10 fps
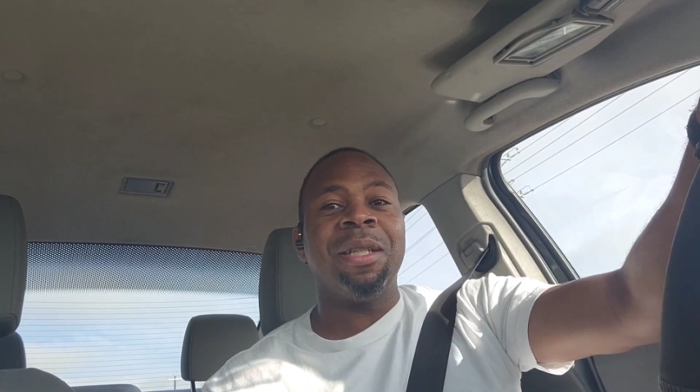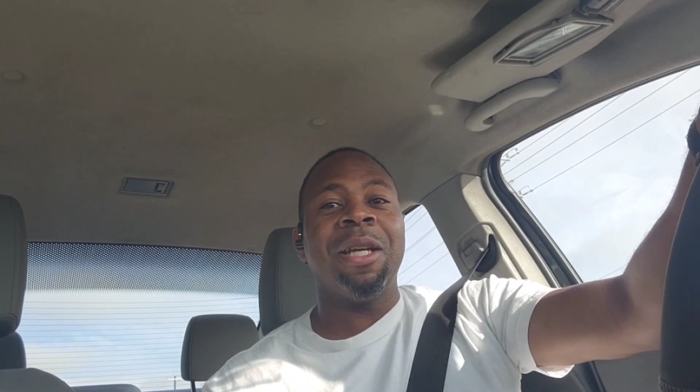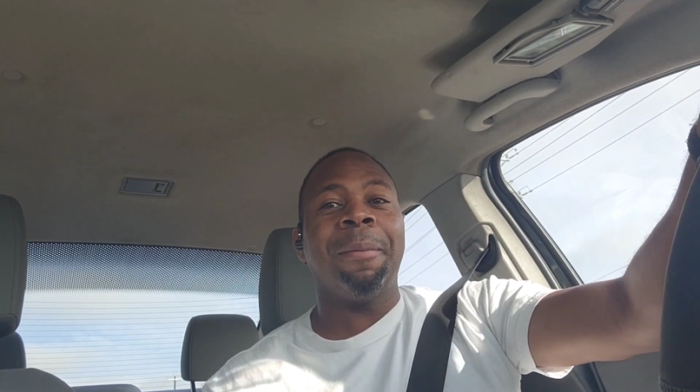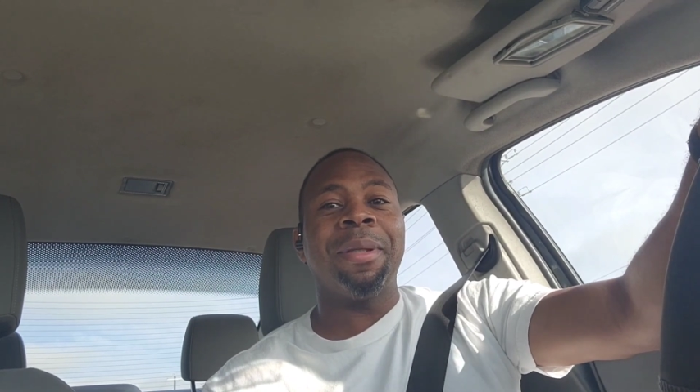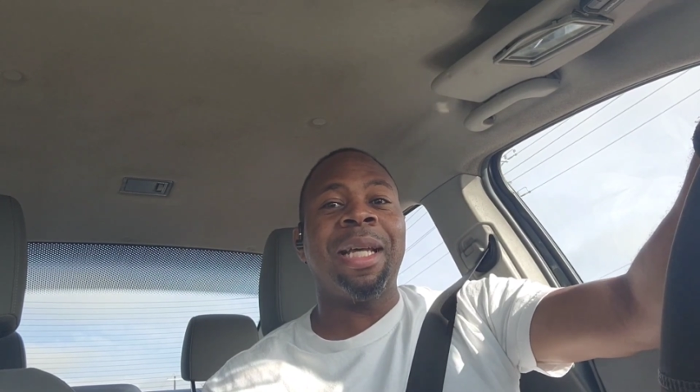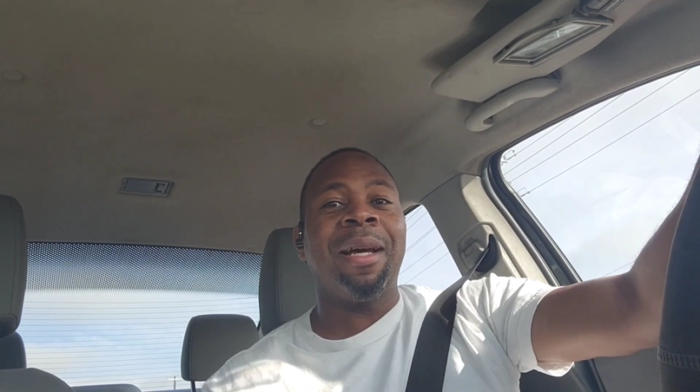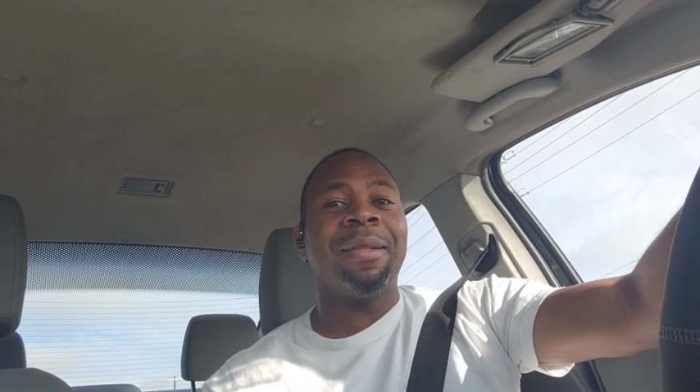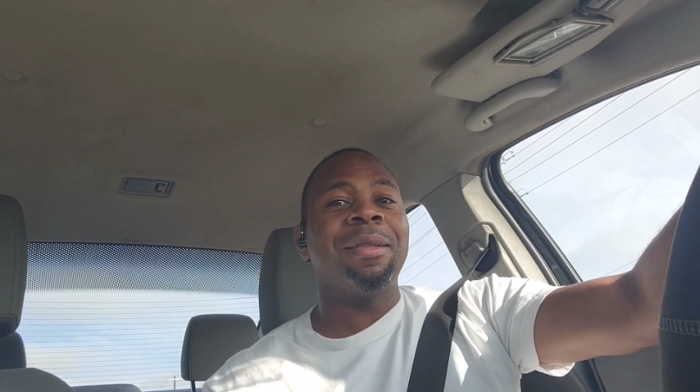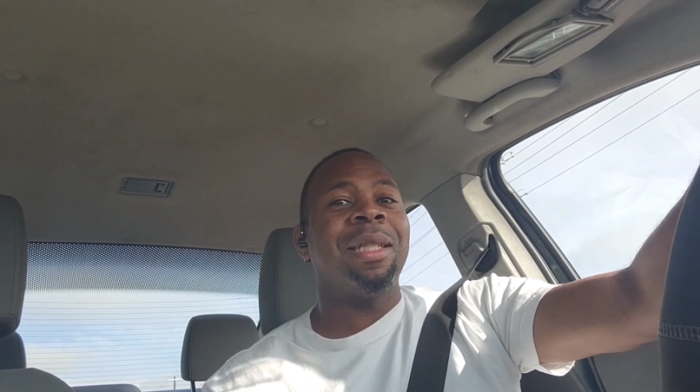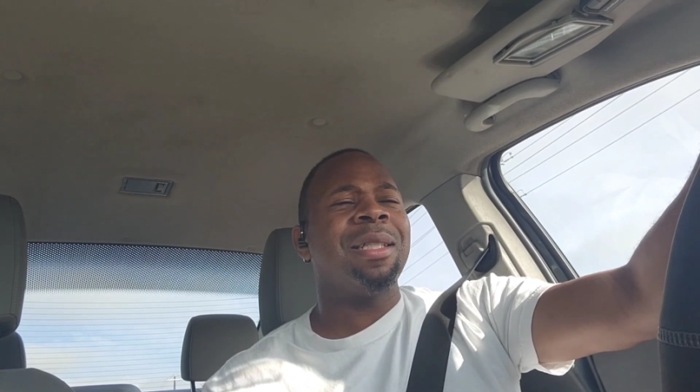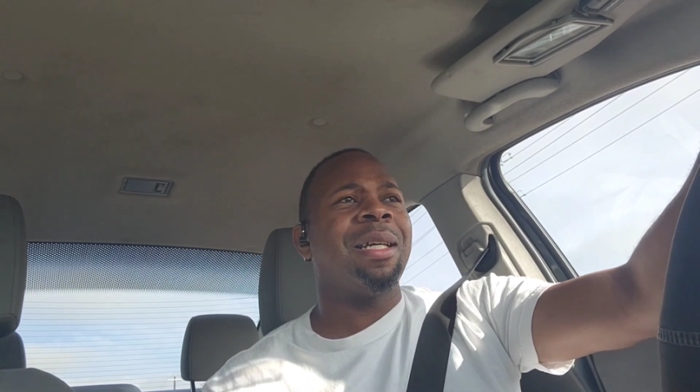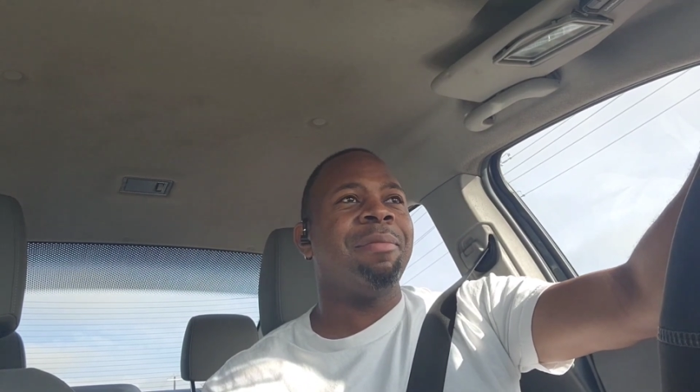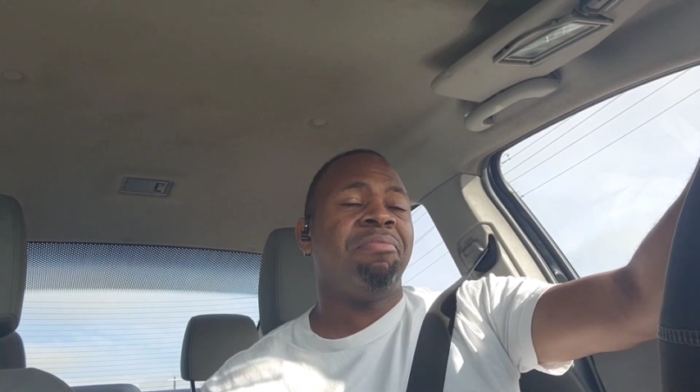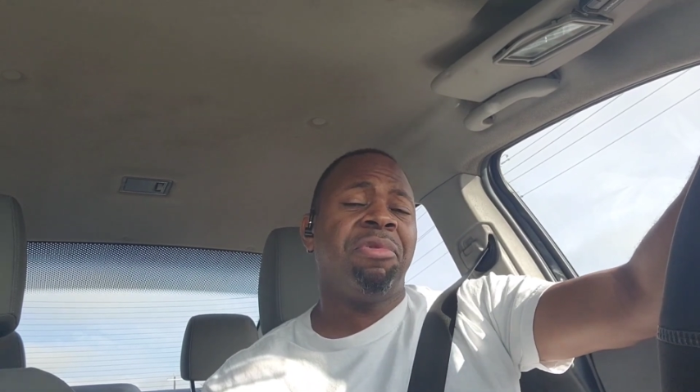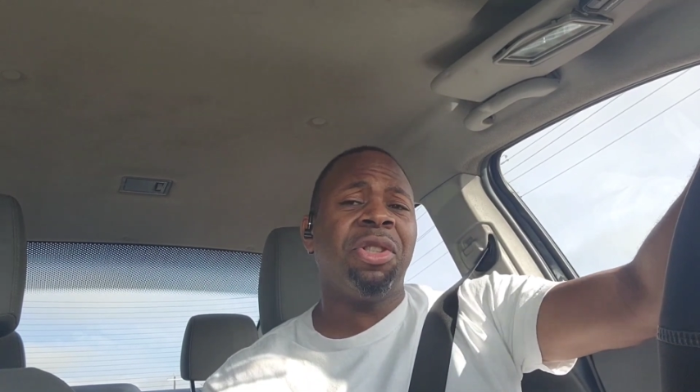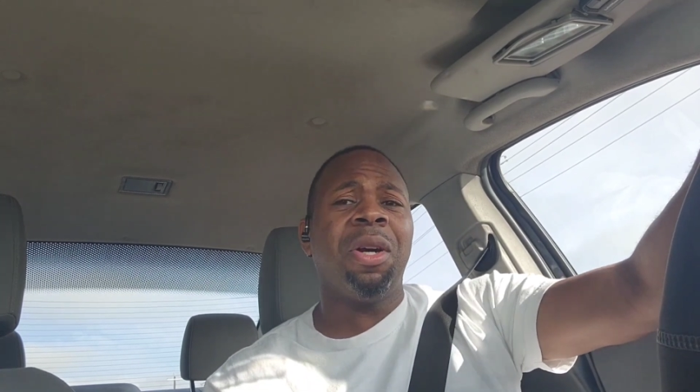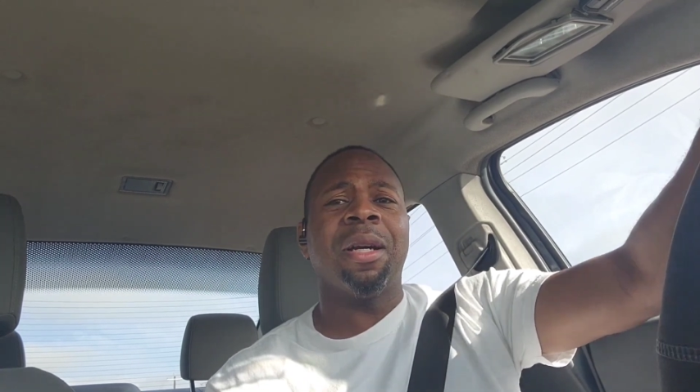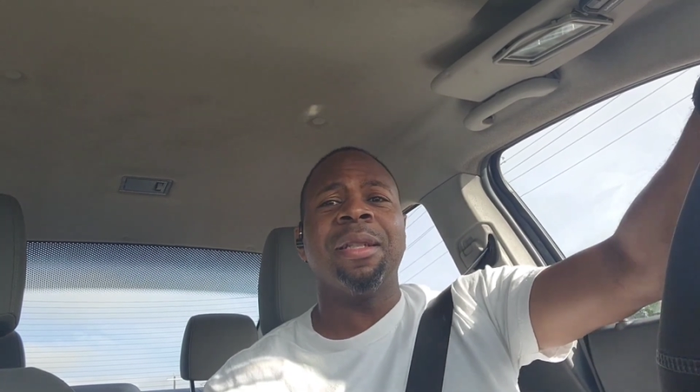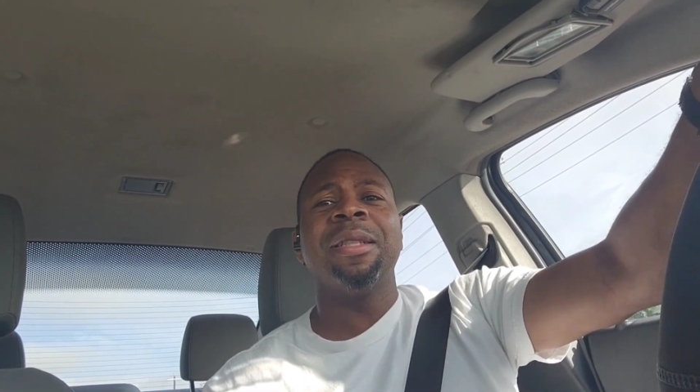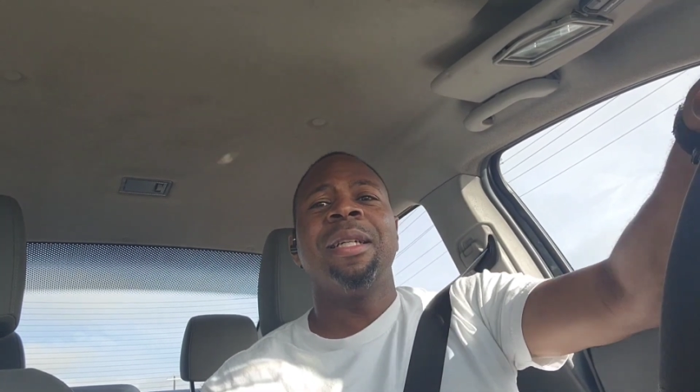can you help us out? I was like,
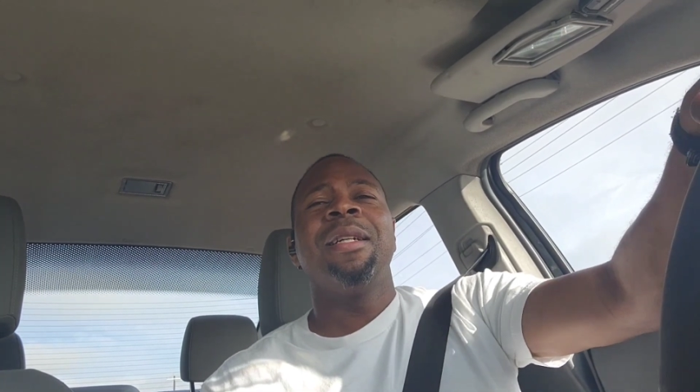sure.